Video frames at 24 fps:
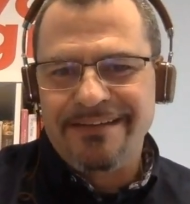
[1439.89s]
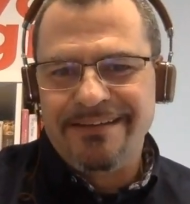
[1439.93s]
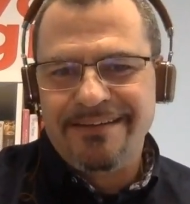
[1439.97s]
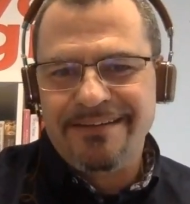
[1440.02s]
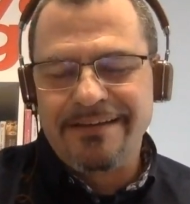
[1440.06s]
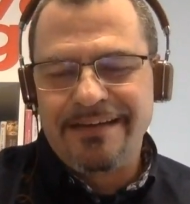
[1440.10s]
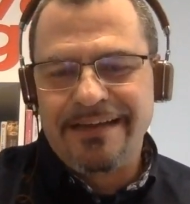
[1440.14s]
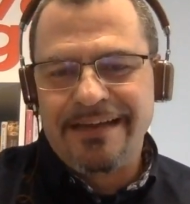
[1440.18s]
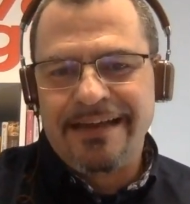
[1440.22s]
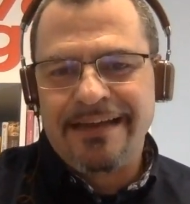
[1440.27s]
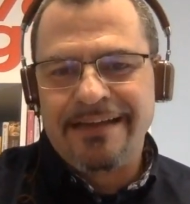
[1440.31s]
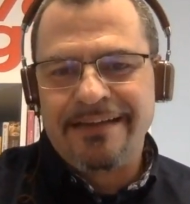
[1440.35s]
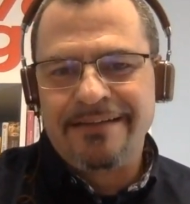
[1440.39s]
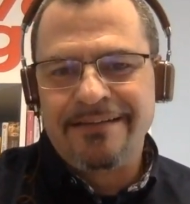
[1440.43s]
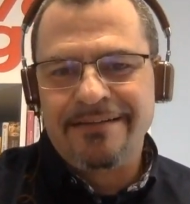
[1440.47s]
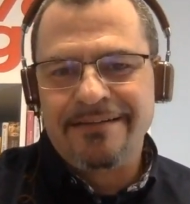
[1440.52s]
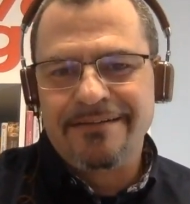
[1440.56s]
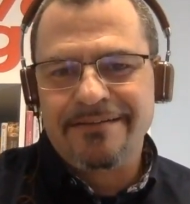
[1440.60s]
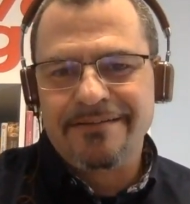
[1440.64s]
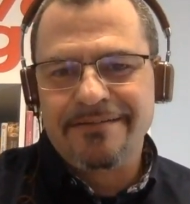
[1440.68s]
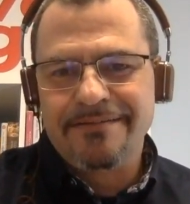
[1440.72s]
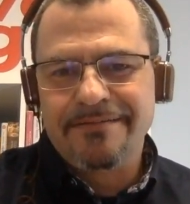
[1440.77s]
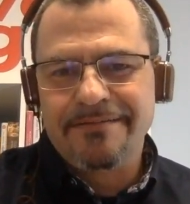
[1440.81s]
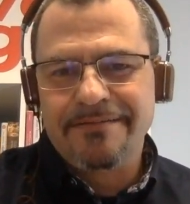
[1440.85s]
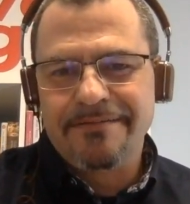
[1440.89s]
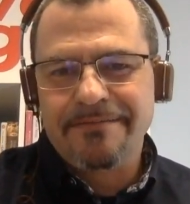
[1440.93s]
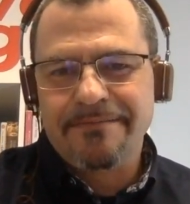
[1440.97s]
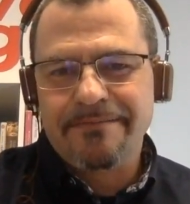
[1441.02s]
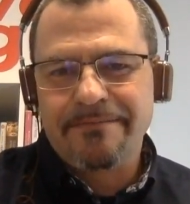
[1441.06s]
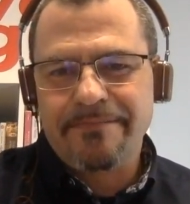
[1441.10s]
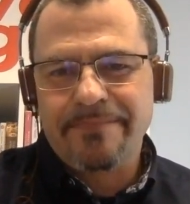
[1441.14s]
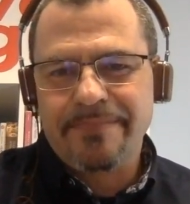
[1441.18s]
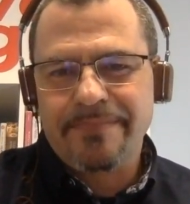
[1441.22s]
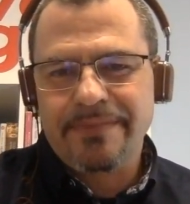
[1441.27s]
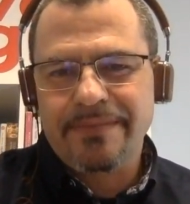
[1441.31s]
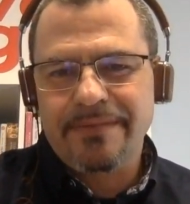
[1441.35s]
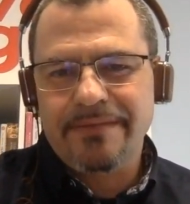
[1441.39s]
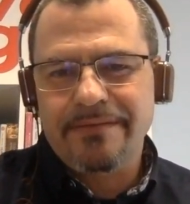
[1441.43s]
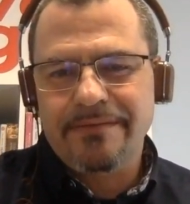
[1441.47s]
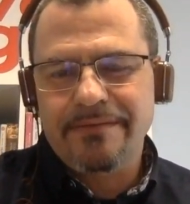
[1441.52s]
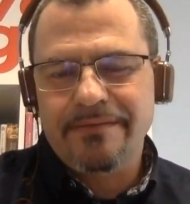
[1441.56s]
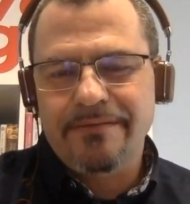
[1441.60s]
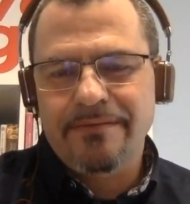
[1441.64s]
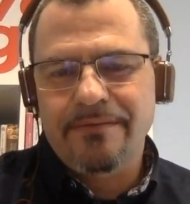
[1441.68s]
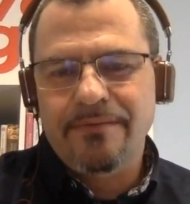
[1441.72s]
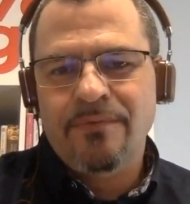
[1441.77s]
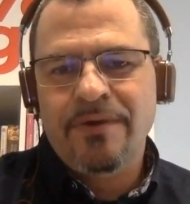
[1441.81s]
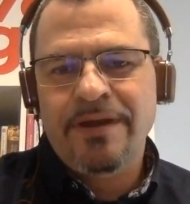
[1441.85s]
And
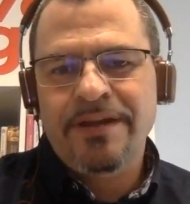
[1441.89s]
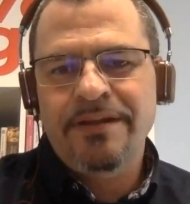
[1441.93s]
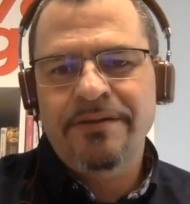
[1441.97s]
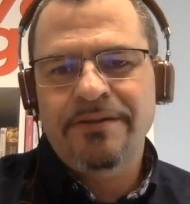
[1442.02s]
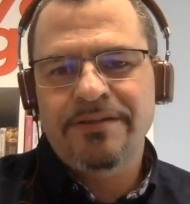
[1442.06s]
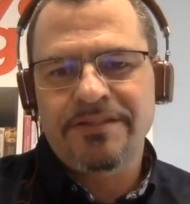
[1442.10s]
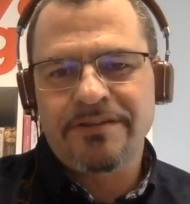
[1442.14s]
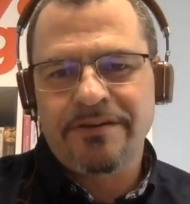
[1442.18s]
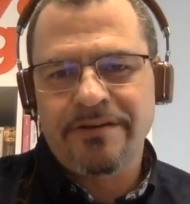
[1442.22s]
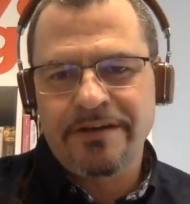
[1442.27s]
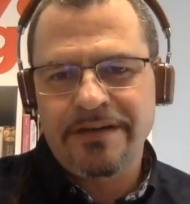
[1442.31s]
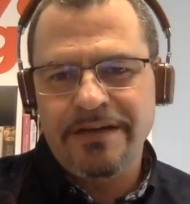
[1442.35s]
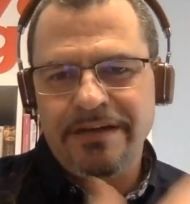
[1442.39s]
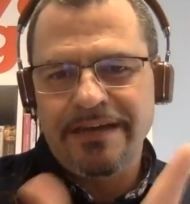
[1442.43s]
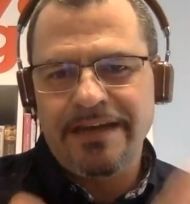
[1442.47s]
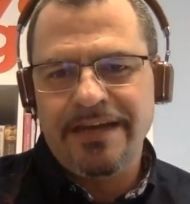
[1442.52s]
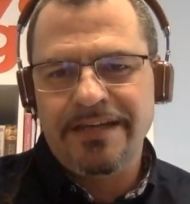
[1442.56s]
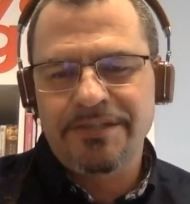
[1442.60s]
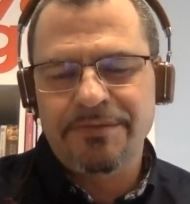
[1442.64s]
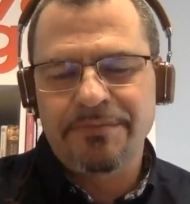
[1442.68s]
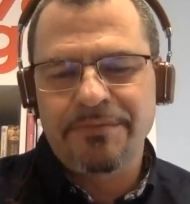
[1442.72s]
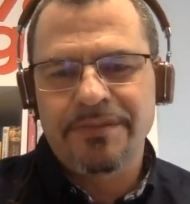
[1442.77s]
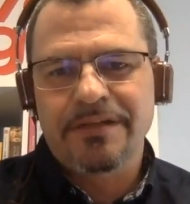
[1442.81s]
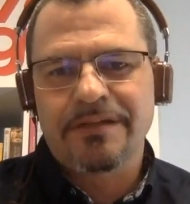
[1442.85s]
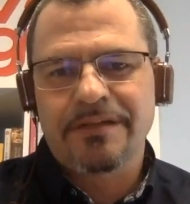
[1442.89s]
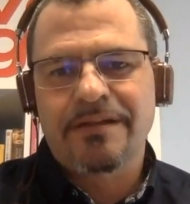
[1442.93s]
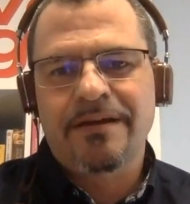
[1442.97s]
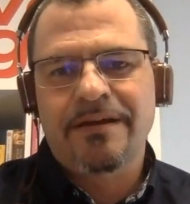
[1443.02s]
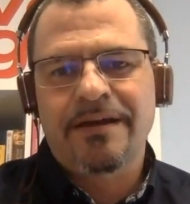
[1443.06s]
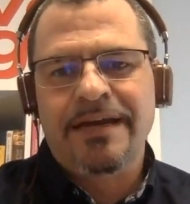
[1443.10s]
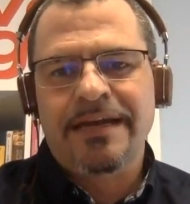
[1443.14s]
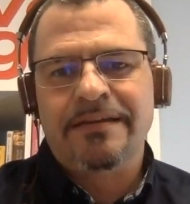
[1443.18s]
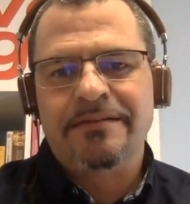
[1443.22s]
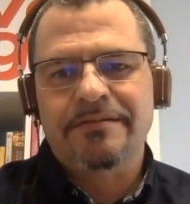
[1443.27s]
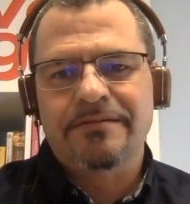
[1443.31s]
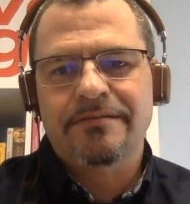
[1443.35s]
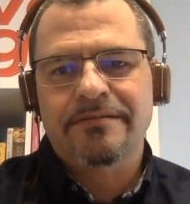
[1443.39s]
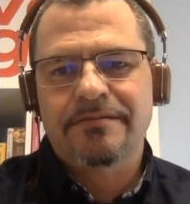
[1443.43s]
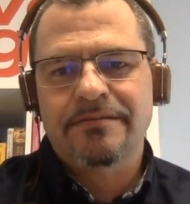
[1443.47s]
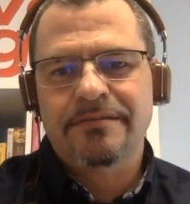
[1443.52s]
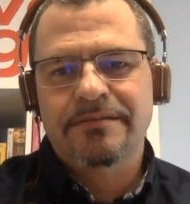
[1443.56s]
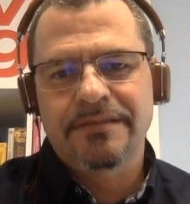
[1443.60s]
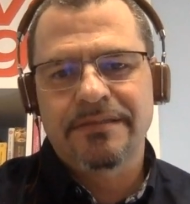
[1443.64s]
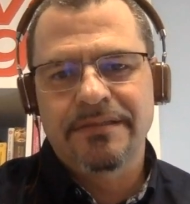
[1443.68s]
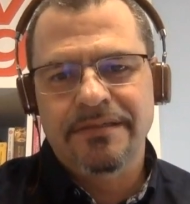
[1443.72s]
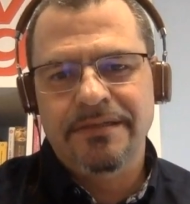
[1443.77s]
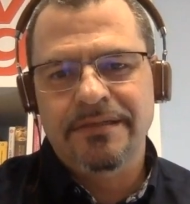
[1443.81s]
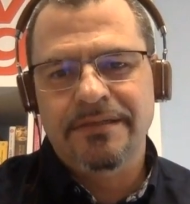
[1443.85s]
when you started engaging with a client,
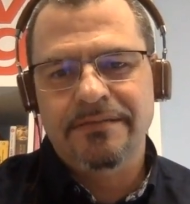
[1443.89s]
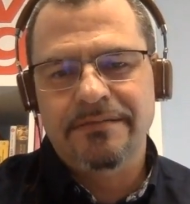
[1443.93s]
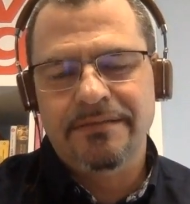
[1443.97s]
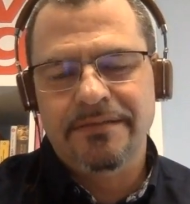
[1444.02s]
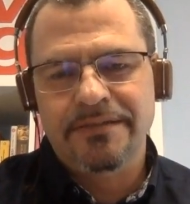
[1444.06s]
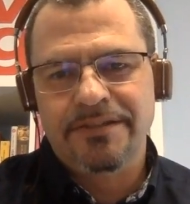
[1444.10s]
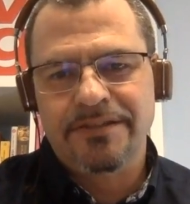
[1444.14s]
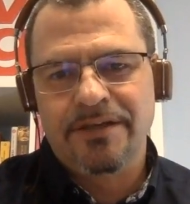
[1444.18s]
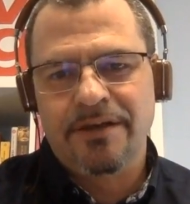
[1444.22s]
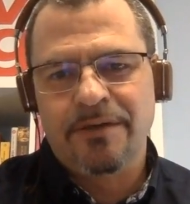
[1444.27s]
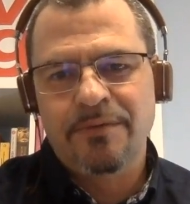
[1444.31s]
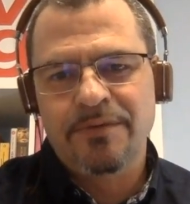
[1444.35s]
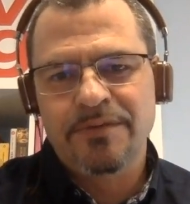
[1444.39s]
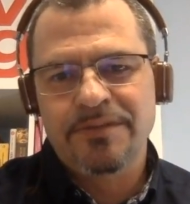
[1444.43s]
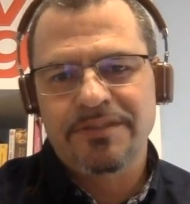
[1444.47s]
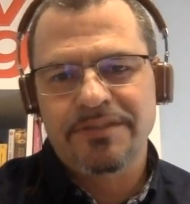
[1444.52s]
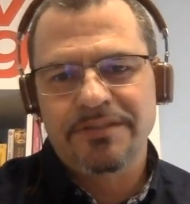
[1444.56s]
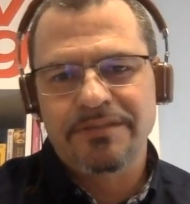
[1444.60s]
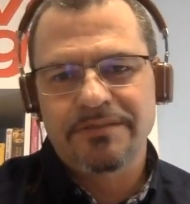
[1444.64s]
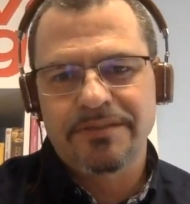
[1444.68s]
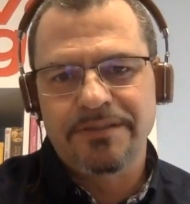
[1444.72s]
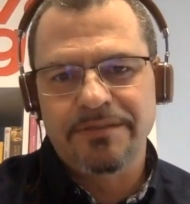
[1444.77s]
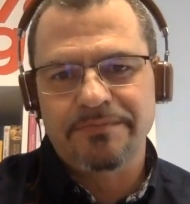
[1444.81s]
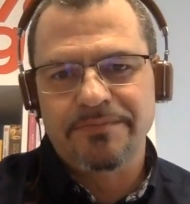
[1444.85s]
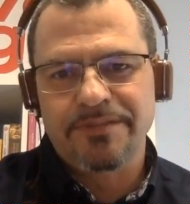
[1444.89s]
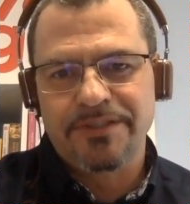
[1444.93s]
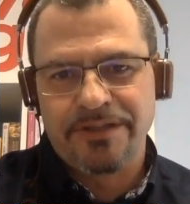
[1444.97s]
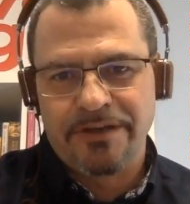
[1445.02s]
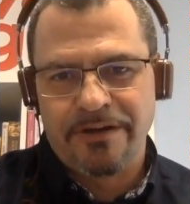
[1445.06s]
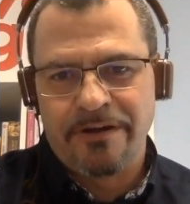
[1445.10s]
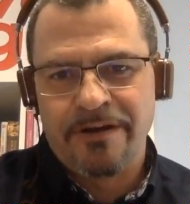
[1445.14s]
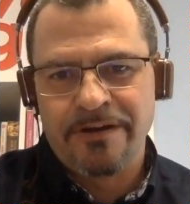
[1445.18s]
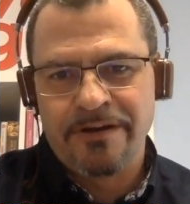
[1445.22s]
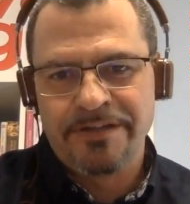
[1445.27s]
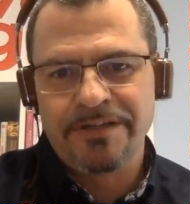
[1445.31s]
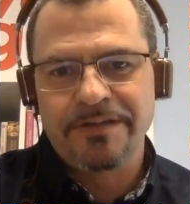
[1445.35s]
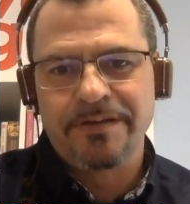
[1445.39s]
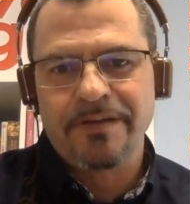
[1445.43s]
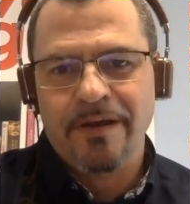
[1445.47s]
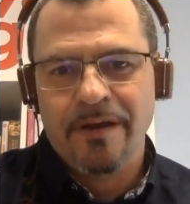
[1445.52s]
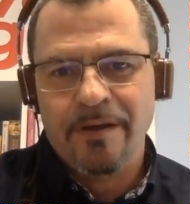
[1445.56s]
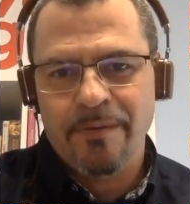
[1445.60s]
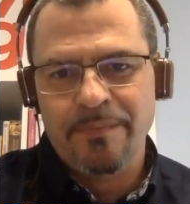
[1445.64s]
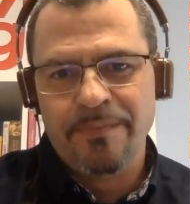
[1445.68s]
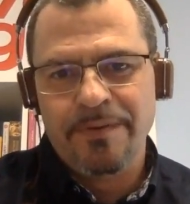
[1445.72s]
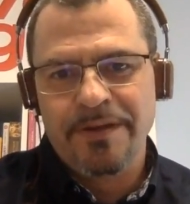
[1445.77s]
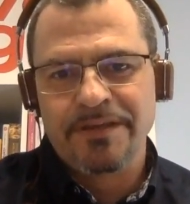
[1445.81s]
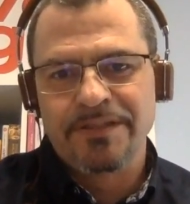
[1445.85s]
the job was to charge it up
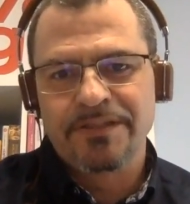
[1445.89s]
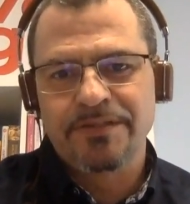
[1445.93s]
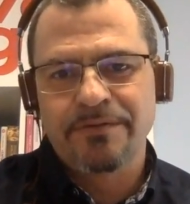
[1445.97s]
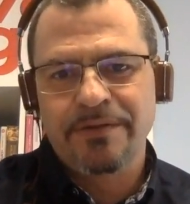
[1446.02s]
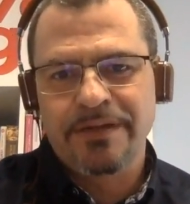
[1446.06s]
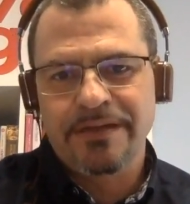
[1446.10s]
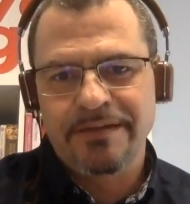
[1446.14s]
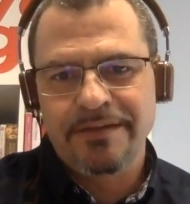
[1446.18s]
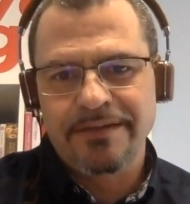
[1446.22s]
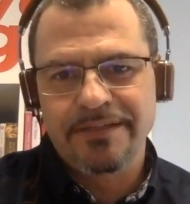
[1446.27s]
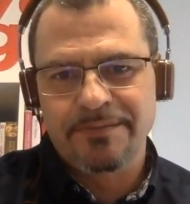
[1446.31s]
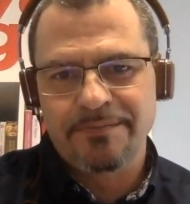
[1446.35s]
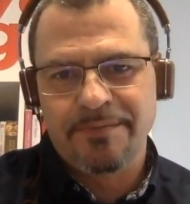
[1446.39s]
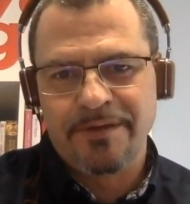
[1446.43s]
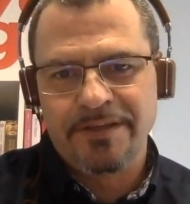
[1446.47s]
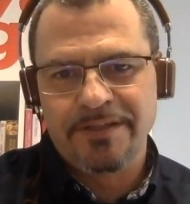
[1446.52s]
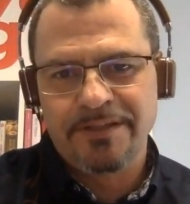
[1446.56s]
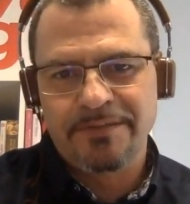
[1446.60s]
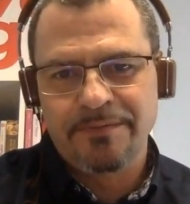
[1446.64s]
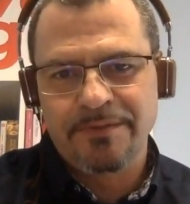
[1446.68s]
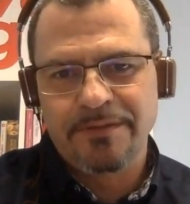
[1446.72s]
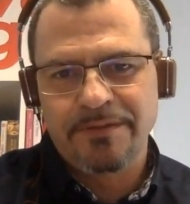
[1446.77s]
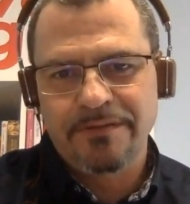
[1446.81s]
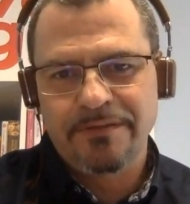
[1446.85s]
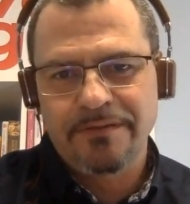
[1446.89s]
as quickly as possible.